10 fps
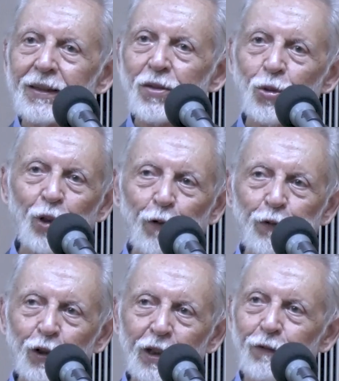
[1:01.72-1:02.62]
school
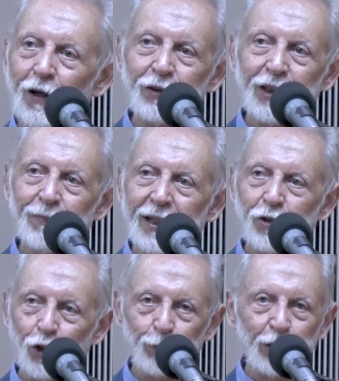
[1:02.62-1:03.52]
of yoga founded by
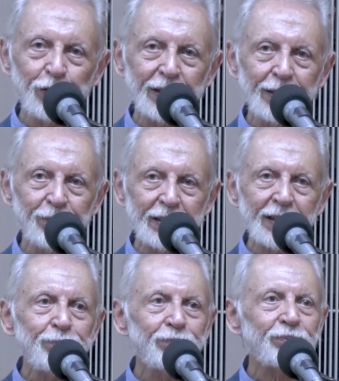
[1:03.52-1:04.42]
Sri Aurobindo and the Mother.